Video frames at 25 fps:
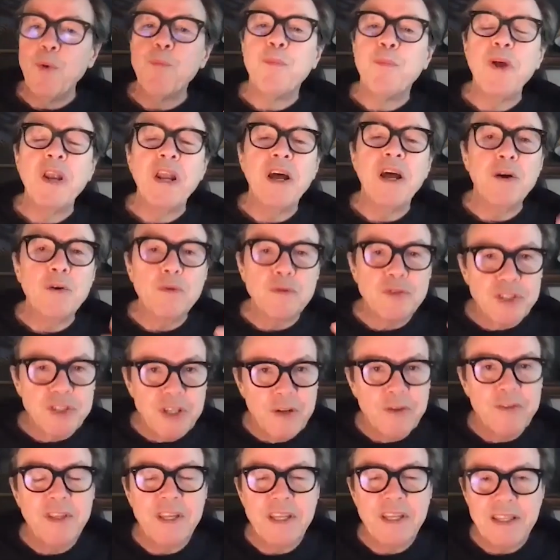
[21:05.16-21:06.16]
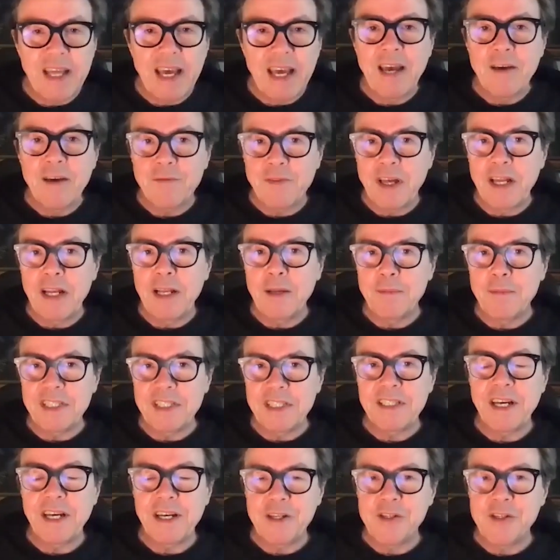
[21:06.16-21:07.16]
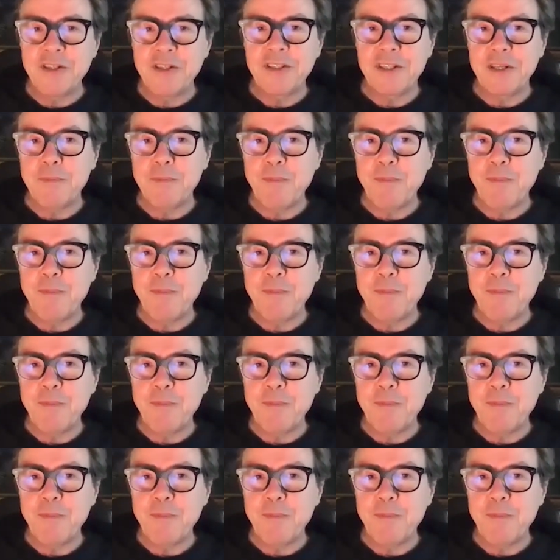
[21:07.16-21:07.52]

I also think they have their limitations in